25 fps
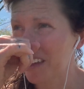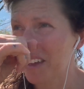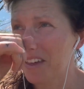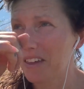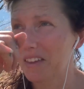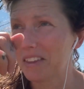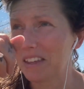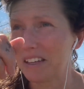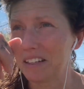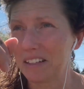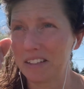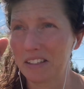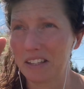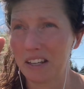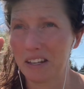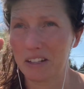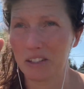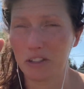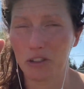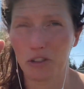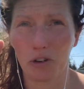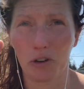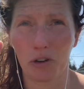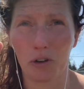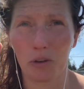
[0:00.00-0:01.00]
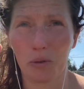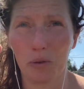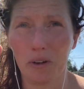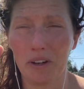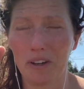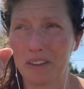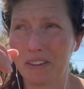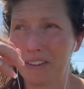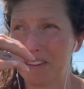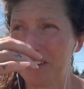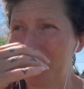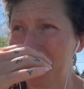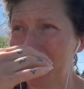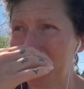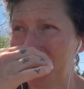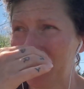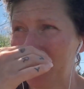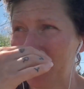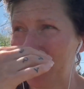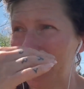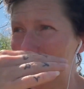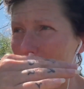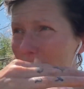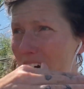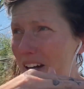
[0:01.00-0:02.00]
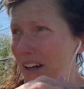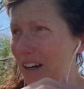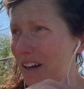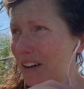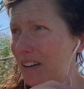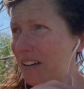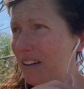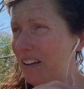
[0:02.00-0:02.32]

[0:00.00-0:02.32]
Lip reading: things that I struggle with, that I